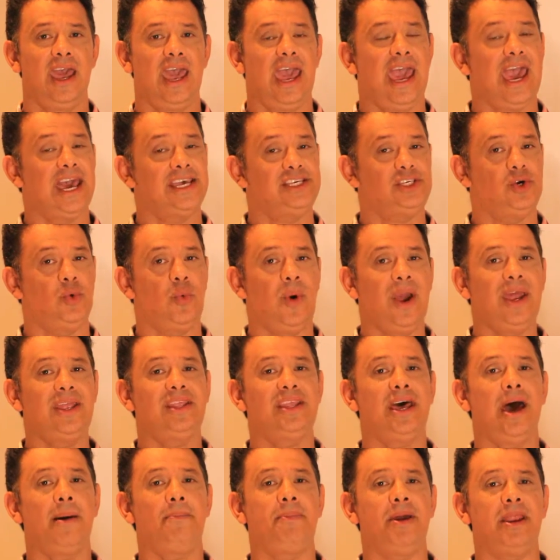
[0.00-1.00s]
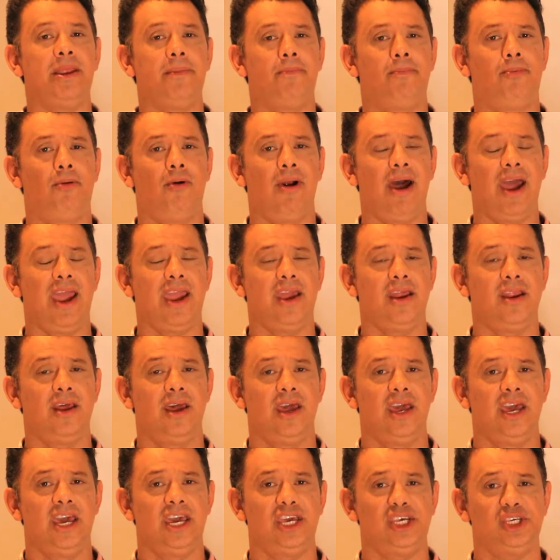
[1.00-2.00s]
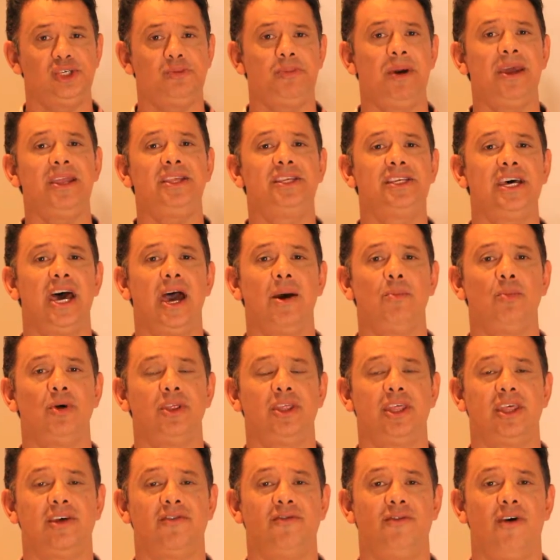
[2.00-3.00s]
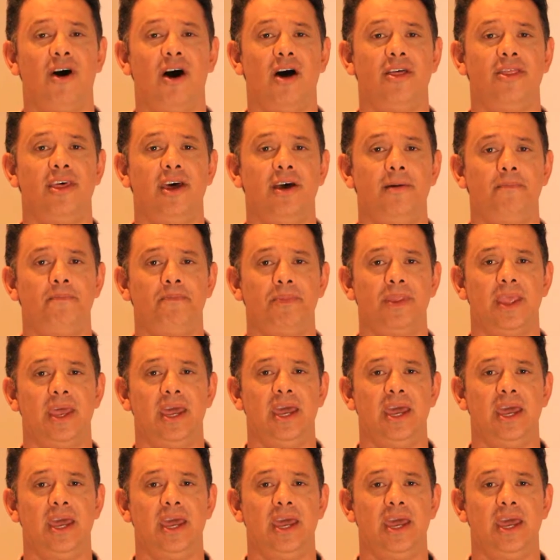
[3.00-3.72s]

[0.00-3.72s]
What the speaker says: As he went up and he prayed, spent time with the Father,